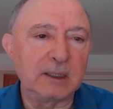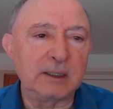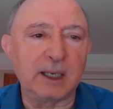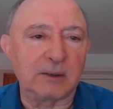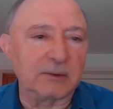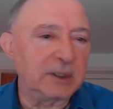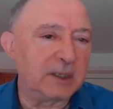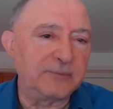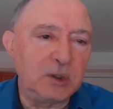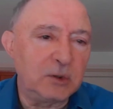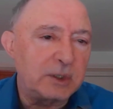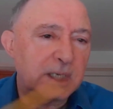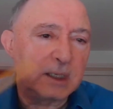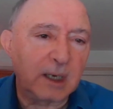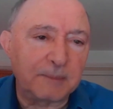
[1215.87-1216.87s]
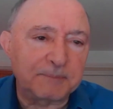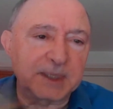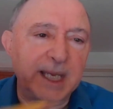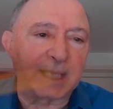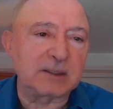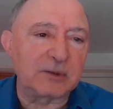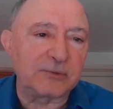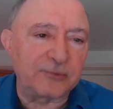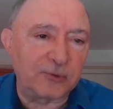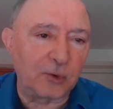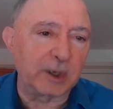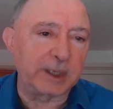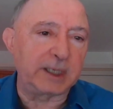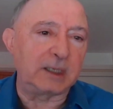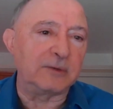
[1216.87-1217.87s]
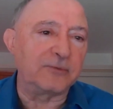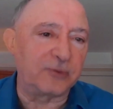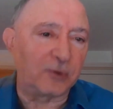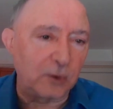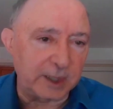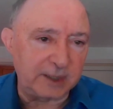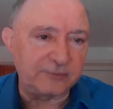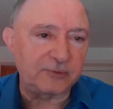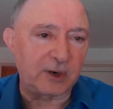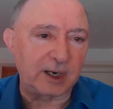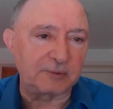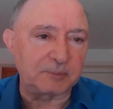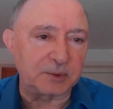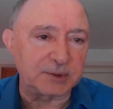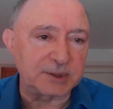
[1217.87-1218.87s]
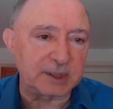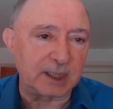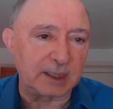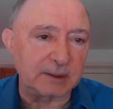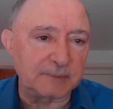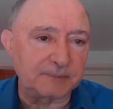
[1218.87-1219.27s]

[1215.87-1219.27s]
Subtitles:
Now, if you can up that to 40, 45%,